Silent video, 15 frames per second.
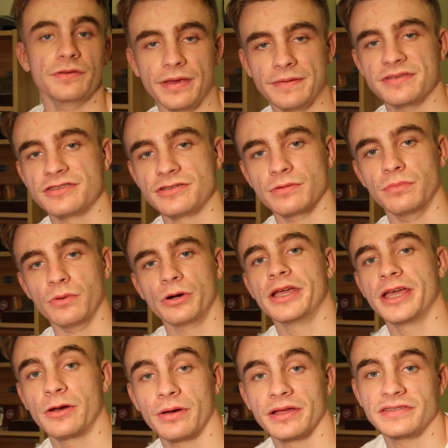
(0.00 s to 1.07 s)
good, peeps? It's your
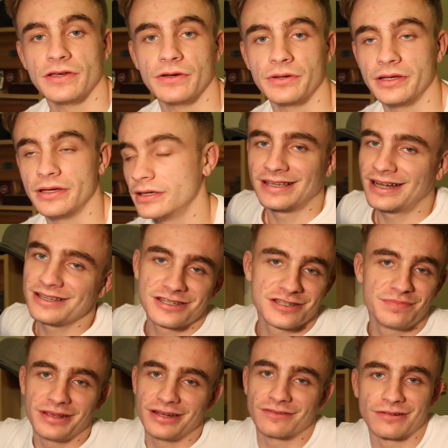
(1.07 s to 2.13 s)
boy Eduard Tota. Today's
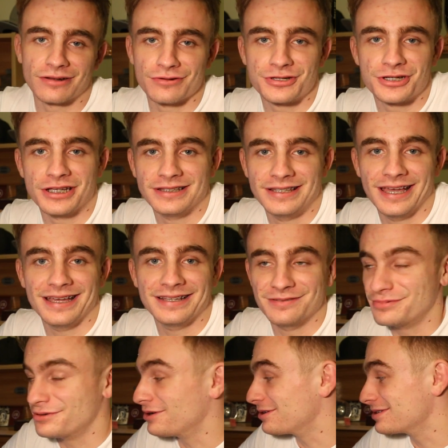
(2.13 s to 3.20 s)
just been a real shit day, to
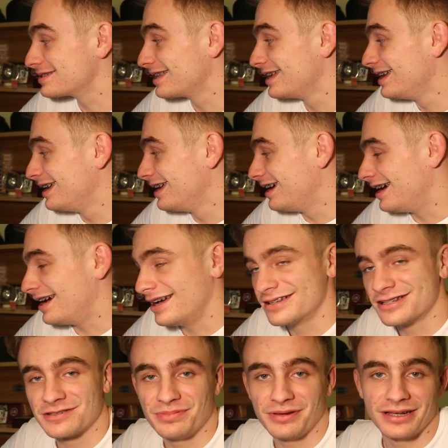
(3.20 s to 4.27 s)
be honest.
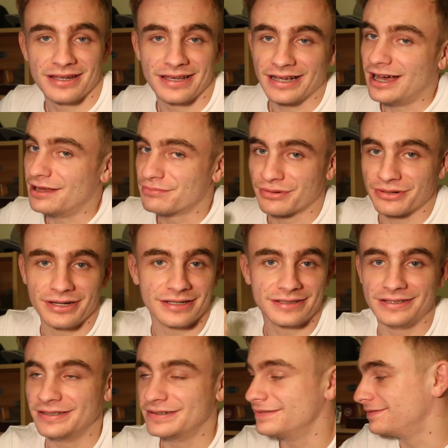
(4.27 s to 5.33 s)
Just being like
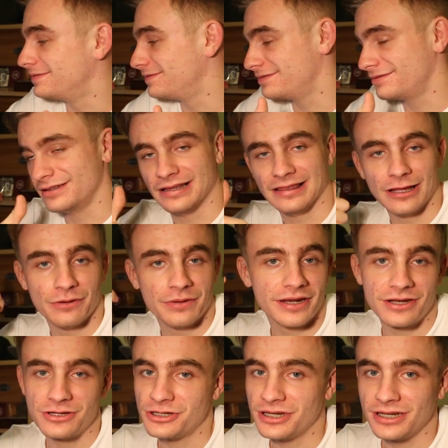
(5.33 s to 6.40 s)
unproductive, low
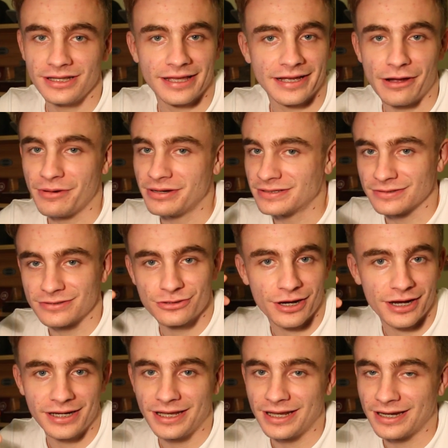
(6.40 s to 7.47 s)
energy. Like I went to
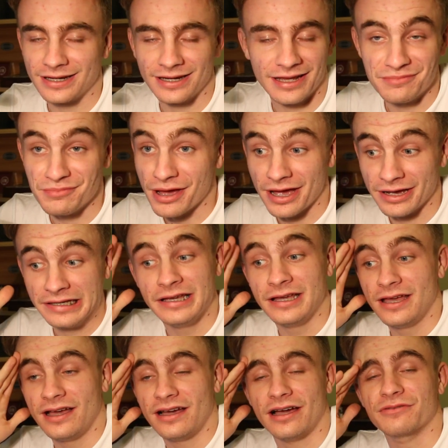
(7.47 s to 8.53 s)
training and I
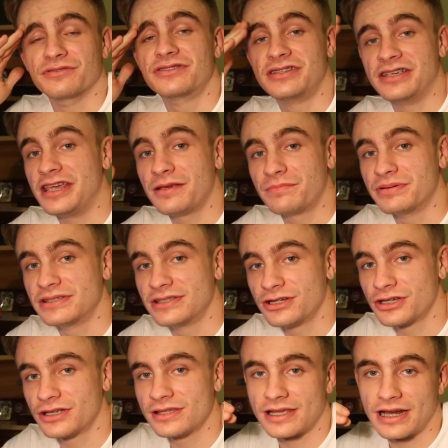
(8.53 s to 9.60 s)
was seeing
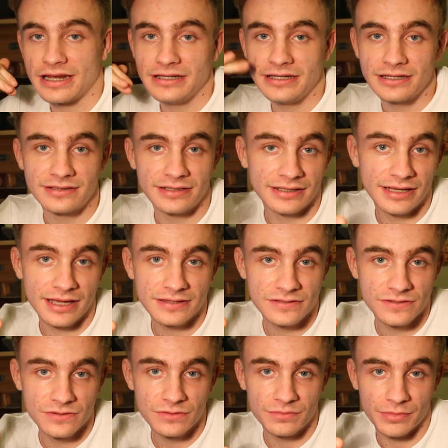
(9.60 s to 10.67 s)
positions that I needed to get
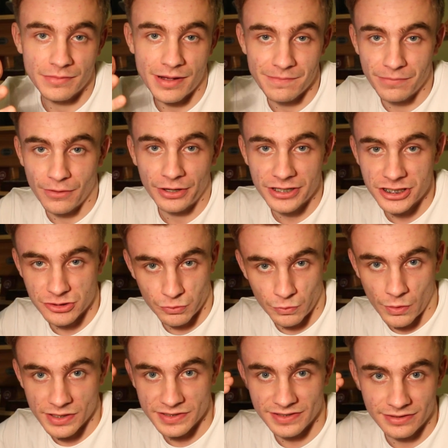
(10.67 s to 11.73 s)
to, but my body just
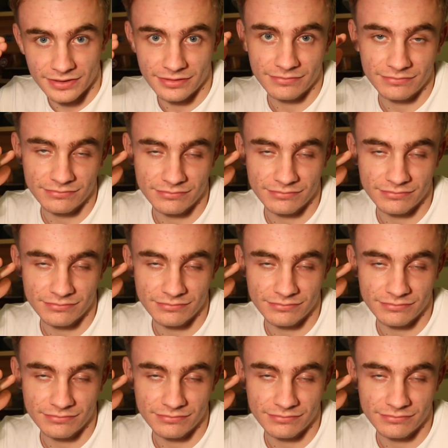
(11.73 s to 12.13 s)
wasn't